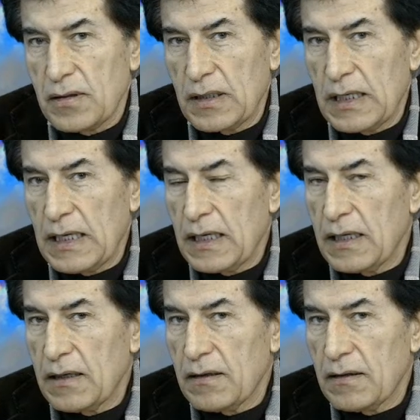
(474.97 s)
uh,
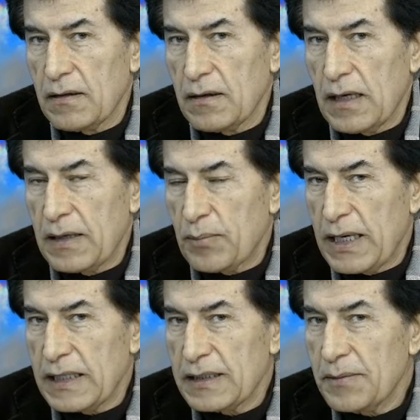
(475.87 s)
and my
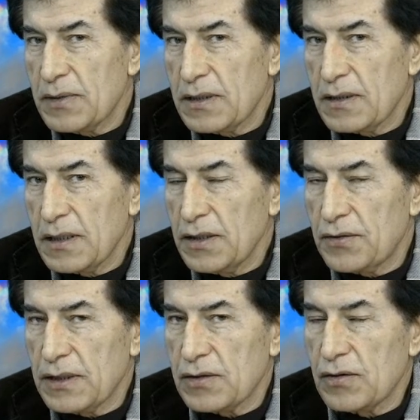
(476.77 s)
attempt here
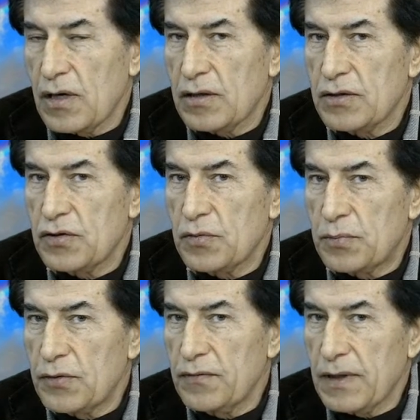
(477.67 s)
is not to
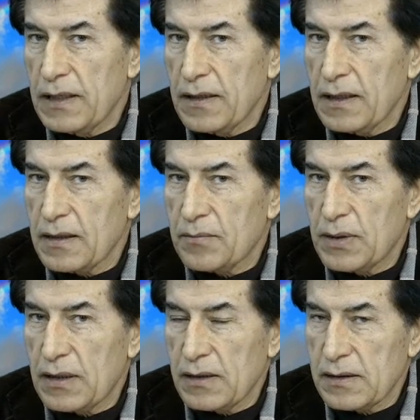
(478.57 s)
prove anything
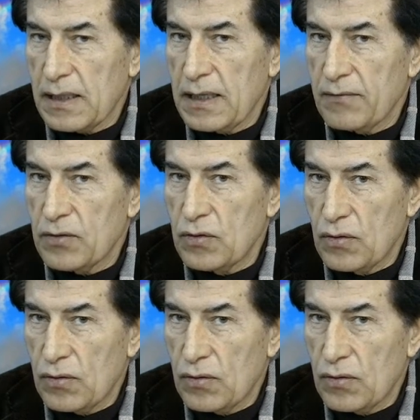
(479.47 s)
because I have no